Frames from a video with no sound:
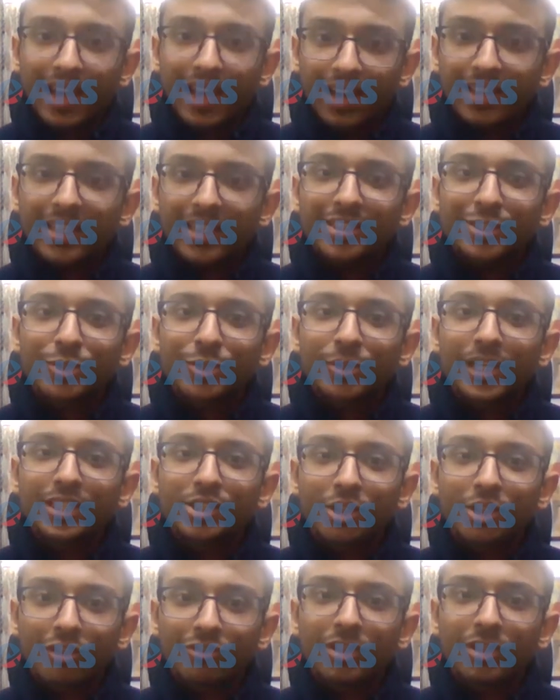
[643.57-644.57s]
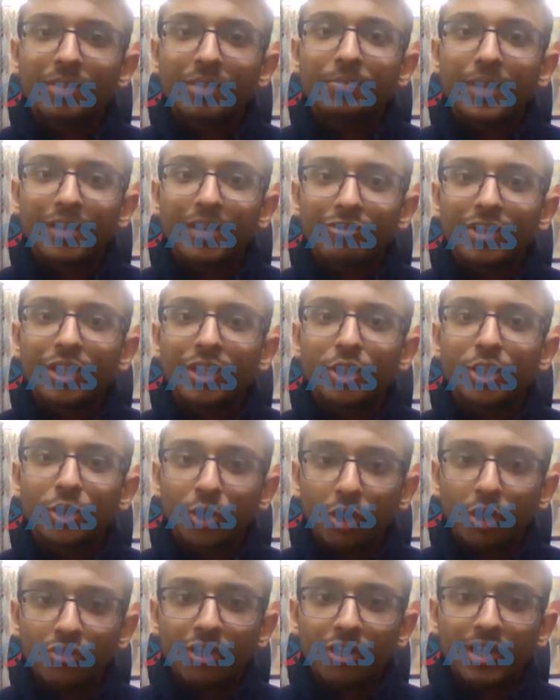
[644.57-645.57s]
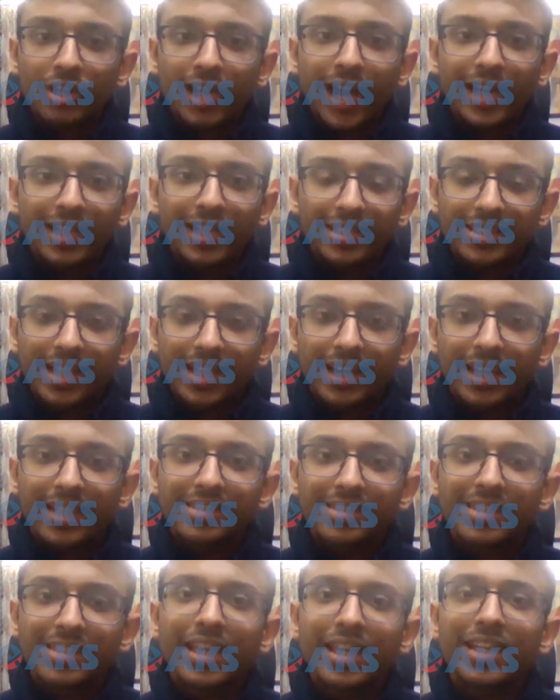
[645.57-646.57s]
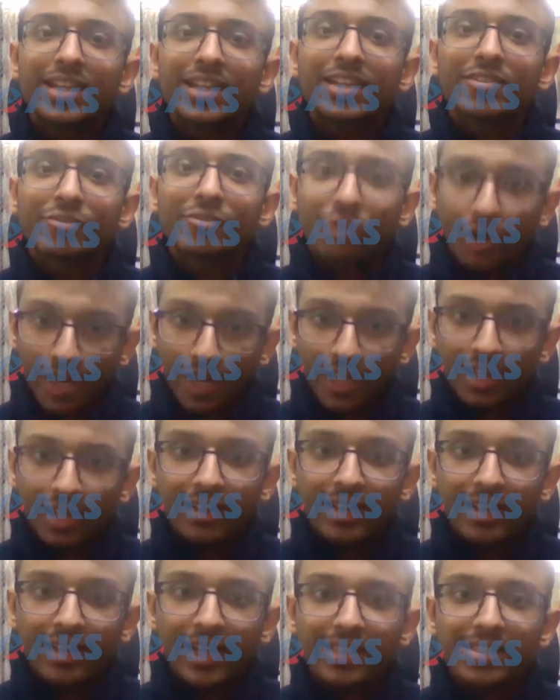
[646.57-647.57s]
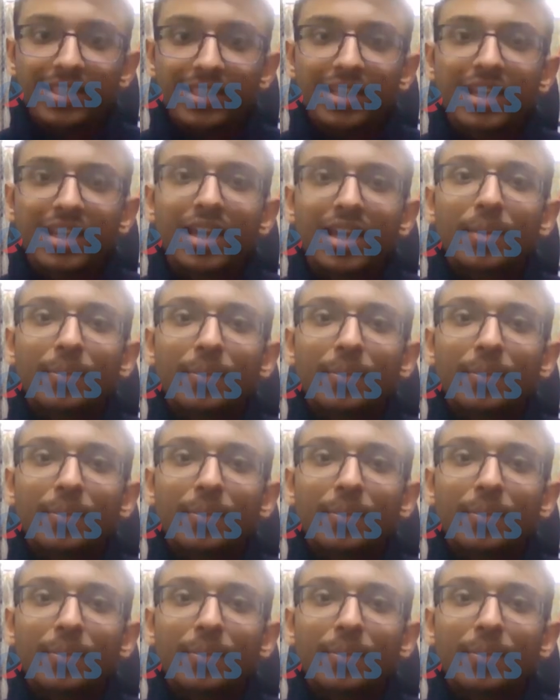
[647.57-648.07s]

talented students often prefer to go for higher studies in foreign countries